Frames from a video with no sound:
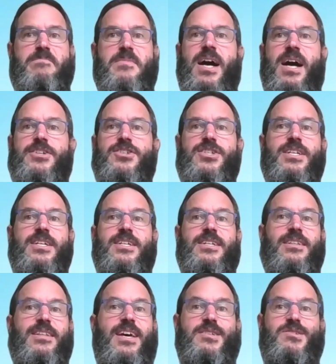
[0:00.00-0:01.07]
Anjana and
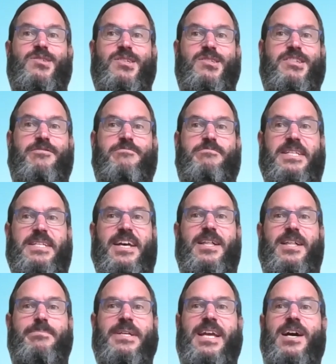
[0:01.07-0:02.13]
Alexis have been
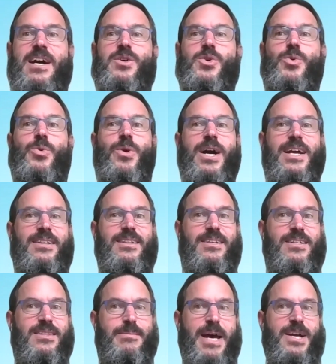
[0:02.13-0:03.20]
helping out quietly
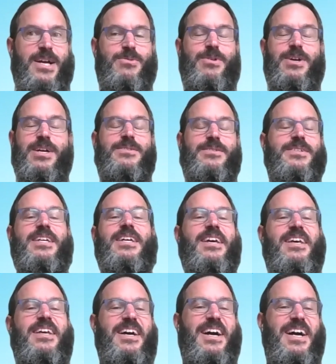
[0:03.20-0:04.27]
in the background,
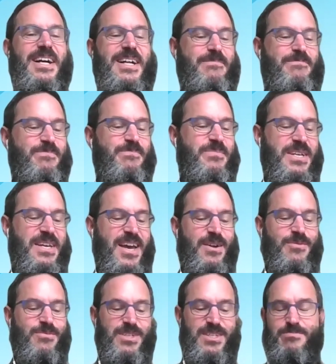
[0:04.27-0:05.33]
but I
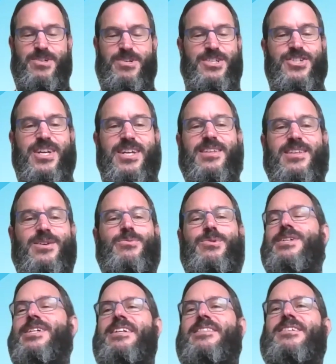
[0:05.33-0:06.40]
really appreciate their
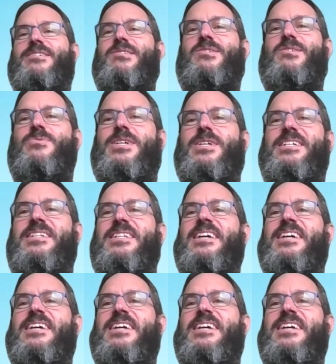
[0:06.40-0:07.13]
work on this as well.